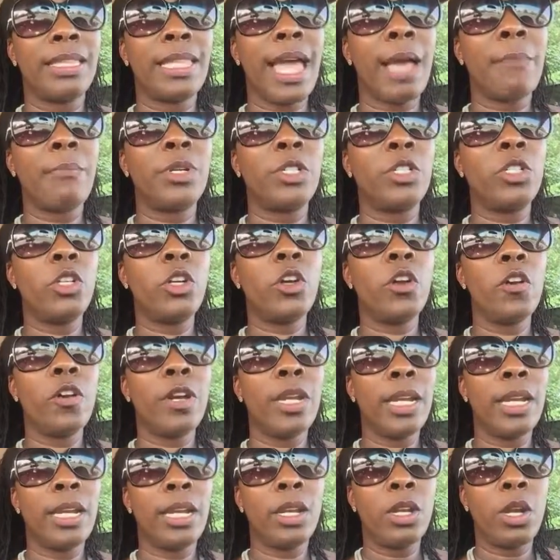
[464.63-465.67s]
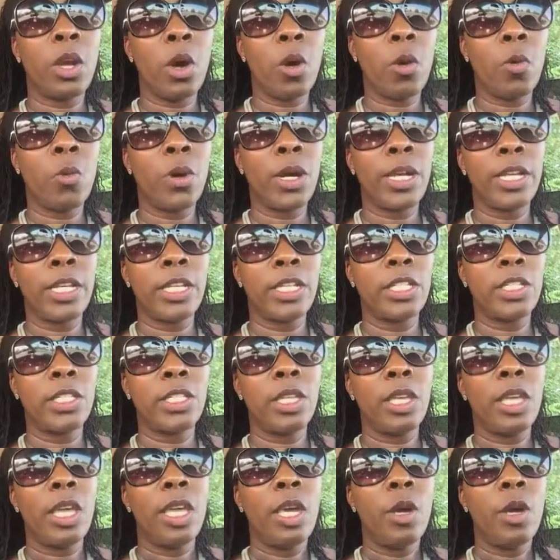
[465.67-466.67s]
that maturity to know what is